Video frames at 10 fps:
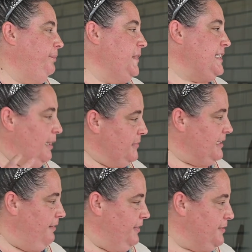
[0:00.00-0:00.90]
Some
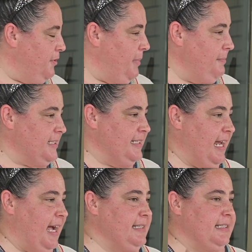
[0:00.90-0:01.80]
stuff is for mums and
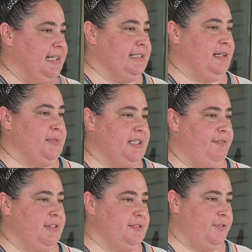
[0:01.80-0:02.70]
dads, and then some
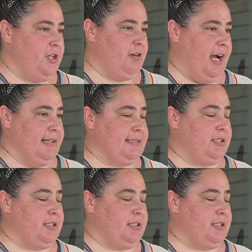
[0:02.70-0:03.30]
stuff is for you guys.